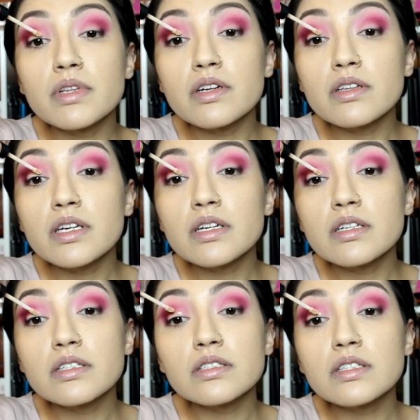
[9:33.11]
I'm literally going
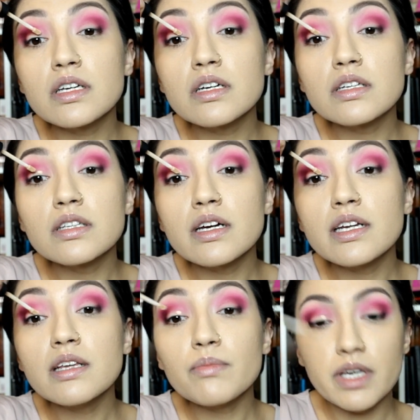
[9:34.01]
to just take a
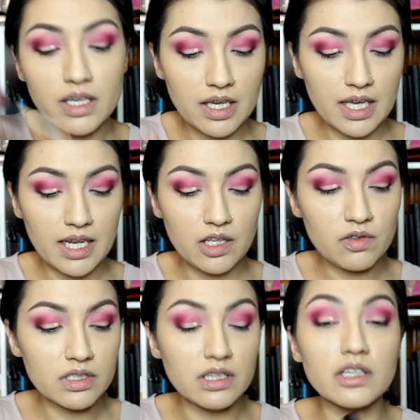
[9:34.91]
tiny bit, and I
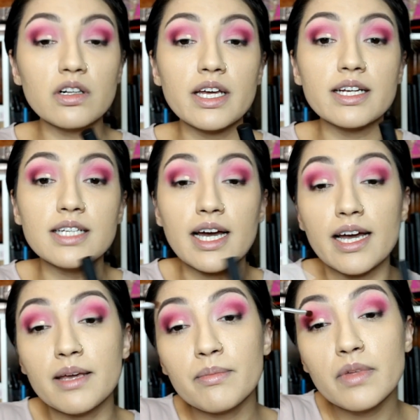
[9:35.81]
use a little at a
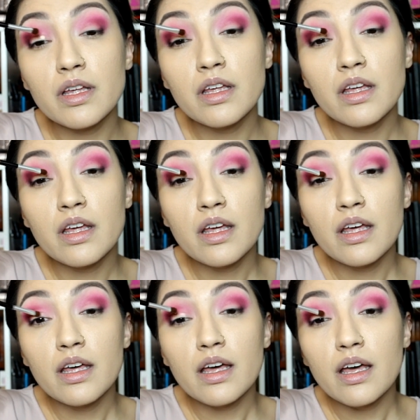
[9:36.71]
time,
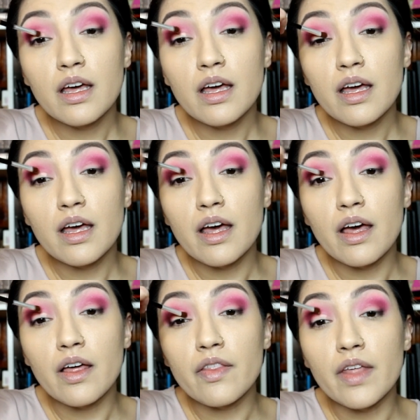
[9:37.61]

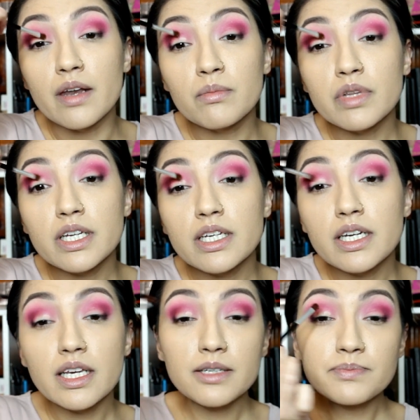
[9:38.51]
and then blend
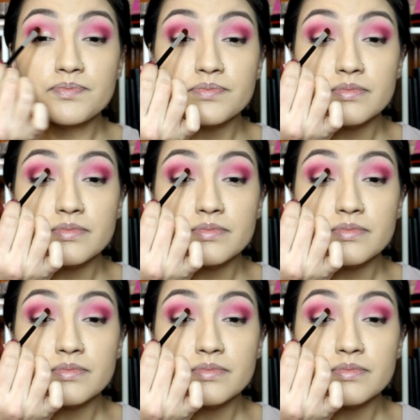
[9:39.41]
it in.